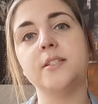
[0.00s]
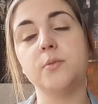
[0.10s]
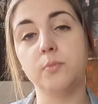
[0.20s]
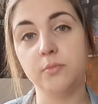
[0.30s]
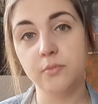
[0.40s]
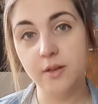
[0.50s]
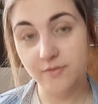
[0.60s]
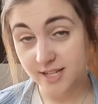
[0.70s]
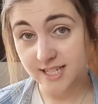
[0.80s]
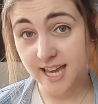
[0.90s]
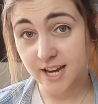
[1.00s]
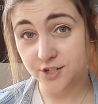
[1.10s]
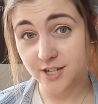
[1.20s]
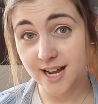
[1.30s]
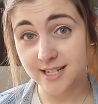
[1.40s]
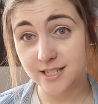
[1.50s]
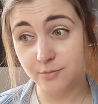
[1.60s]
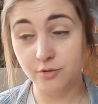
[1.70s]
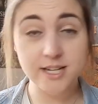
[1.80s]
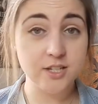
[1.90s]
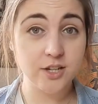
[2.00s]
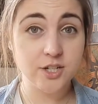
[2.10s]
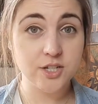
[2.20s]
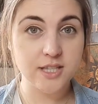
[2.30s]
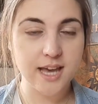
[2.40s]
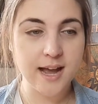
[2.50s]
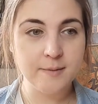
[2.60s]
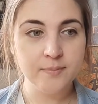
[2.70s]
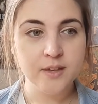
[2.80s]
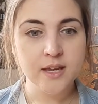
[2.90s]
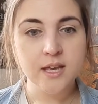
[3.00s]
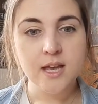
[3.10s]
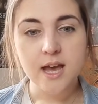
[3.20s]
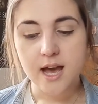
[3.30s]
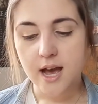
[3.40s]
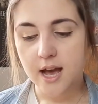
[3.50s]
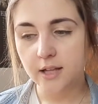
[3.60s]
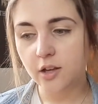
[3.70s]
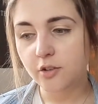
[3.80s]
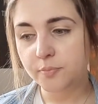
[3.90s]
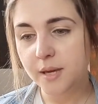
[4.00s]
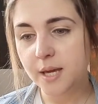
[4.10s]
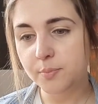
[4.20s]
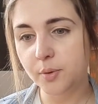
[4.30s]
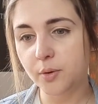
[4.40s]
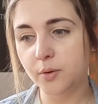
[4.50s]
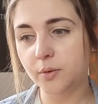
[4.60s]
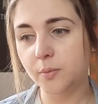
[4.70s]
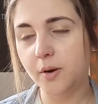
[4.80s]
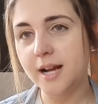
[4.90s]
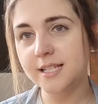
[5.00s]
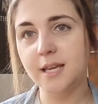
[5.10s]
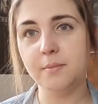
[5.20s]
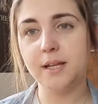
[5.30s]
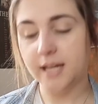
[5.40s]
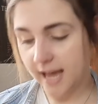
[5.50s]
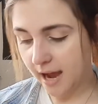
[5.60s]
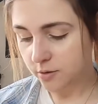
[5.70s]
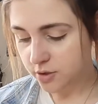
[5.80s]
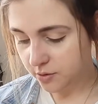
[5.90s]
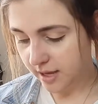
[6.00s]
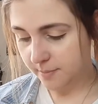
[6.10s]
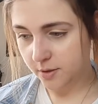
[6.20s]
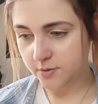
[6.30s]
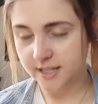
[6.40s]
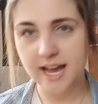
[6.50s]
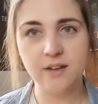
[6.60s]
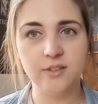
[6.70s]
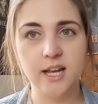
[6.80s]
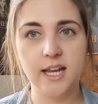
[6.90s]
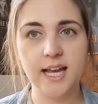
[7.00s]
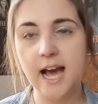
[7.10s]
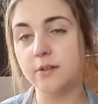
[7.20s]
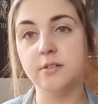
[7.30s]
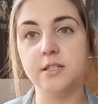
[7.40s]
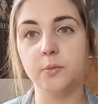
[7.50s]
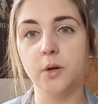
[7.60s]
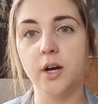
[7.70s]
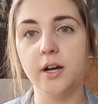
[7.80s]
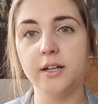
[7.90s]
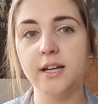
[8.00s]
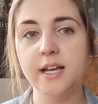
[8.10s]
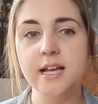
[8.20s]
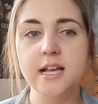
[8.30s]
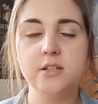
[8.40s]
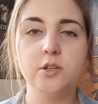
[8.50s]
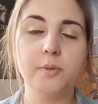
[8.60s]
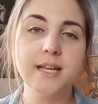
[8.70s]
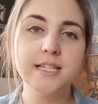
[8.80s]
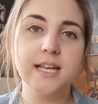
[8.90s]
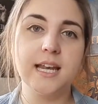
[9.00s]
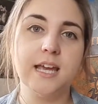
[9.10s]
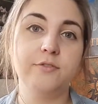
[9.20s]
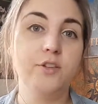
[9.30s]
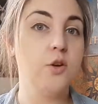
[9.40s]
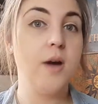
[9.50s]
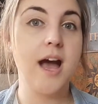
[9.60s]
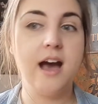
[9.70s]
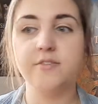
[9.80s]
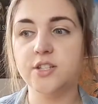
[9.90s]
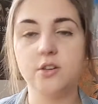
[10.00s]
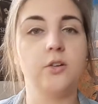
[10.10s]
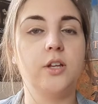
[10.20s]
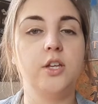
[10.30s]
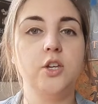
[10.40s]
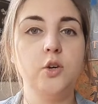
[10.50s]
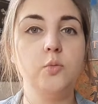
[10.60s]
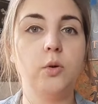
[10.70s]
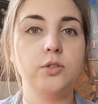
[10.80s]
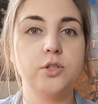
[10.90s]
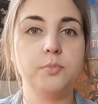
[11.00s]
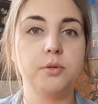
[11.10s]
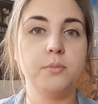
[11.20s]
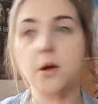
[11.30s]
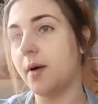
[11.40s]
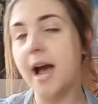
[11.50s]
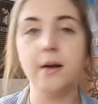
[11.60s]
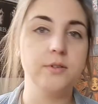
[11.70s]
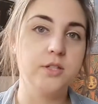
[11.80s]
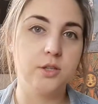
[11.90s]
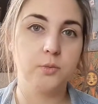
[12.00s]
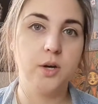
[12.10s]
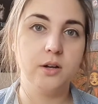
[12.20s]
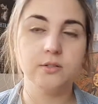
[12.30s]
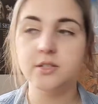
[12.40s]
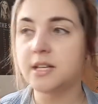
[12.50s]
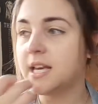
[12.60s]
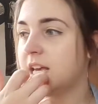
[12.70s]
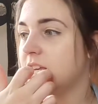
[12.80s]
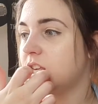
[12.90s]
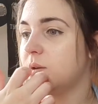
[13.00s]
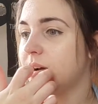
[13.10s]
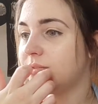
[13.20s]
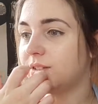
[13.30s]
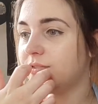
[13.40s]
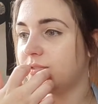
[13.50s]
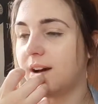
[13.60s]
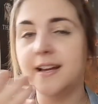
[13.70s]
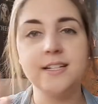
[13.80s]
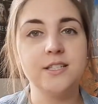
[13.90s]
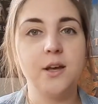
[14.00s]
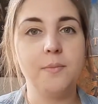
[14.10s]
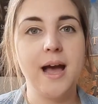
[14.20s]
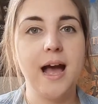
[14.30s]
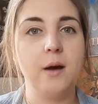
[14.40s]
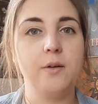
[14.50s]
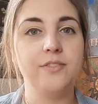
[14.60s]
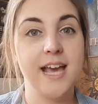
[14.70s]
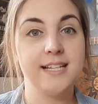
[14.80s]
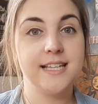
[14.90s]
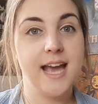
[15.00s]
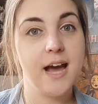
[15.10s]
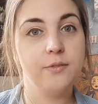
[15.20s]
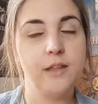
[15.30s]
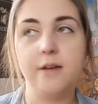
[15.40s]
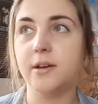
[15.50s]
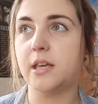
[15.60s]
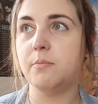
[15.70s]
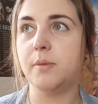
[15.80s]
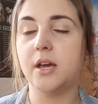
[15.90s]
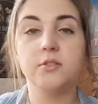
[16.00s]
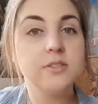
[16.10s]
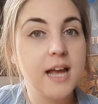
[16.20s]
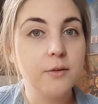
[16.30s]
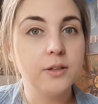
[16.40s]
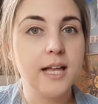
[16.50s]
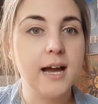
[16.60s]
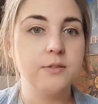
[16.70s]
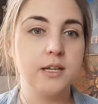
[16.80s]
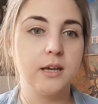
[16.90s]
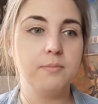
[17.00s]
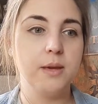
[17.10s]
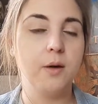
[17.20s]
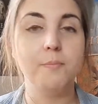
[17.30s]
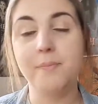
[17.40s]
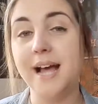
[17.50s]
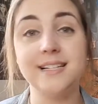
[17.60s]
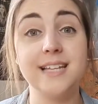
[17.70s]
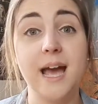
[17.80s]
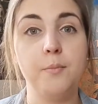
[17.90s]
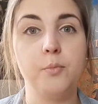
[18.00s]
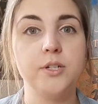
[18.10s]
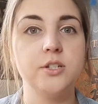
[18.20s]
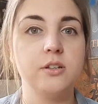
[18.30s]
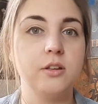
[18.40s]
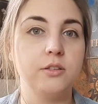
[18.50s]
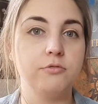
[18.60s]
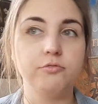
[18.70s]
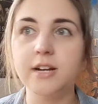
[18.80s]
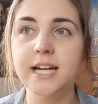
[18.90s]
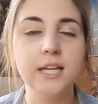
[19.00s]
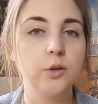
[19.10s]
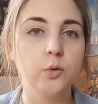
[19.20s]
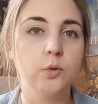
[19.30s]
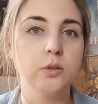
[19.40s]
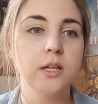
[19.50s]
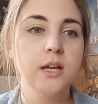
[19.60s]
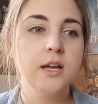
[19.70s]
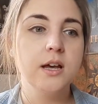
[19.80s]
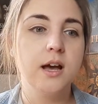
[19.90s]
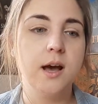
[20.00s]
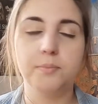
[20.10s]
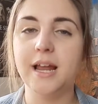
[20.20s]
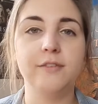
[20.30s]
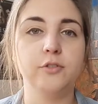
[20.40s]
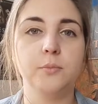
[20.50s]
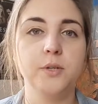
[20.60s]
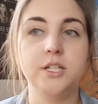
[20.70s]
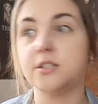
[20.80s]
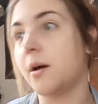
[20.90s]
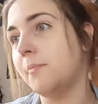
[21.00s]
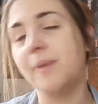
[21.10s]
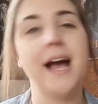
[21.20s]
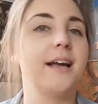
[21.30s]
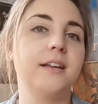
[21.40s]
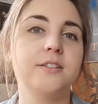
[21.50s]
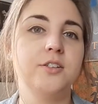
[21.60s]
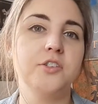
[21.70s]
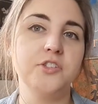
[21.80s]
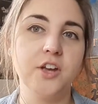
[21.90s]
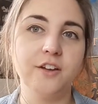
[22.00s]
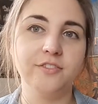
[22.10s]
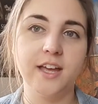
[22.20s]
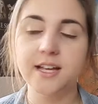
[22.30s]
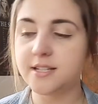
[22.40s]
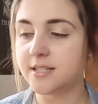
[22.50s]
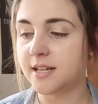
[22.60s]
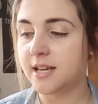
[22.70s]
some investigation and some research into that. A lot of people were asking me, like, how do you get music out there? Like, how does it work? So basically, if you have a song that you want to promote out into the world, you have to find somehow of getting it out there. It can be on SoundCloud, it can be on Bandcamp, which is another really cool platform which has come back to the surface.